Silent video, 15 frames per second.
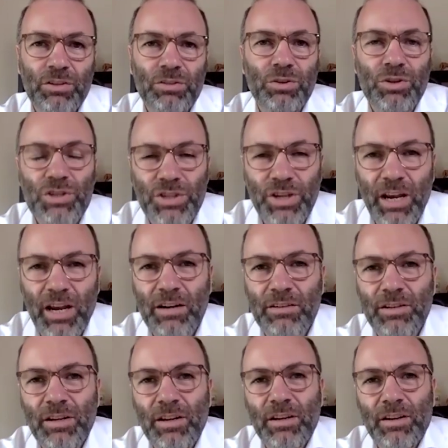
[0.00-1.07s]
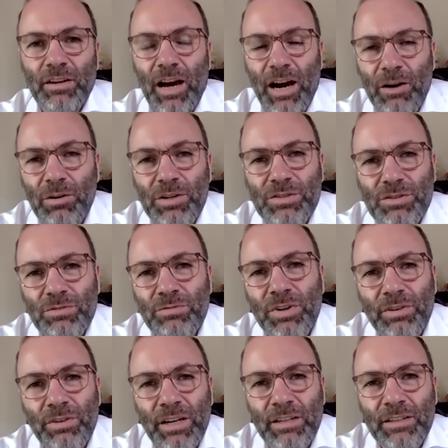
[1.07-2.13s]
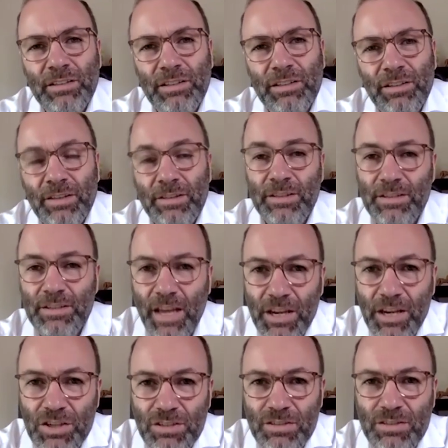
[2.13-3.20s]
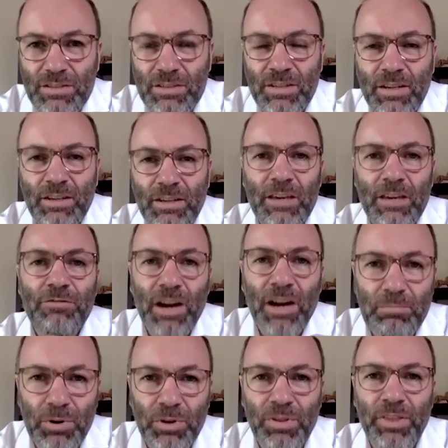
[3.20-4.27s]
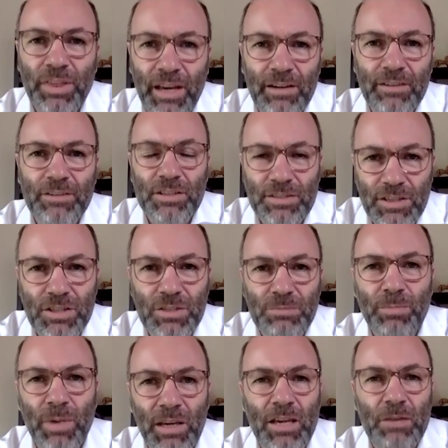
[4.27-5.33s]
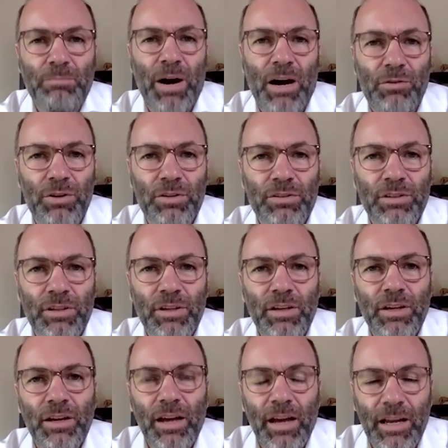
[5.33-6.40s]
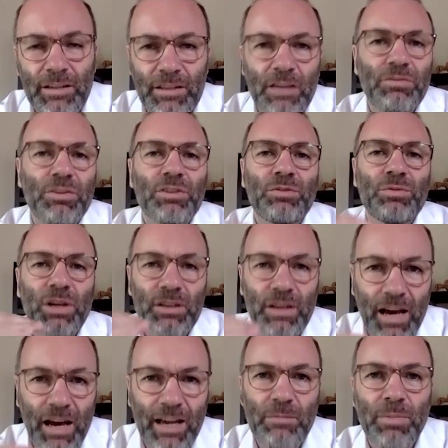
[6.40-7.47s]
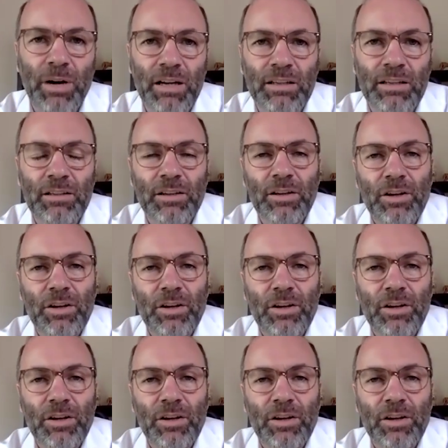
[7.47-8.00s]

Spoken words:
to share our sovereignty, that the nations give up on their decision-making power and give it to a higher body.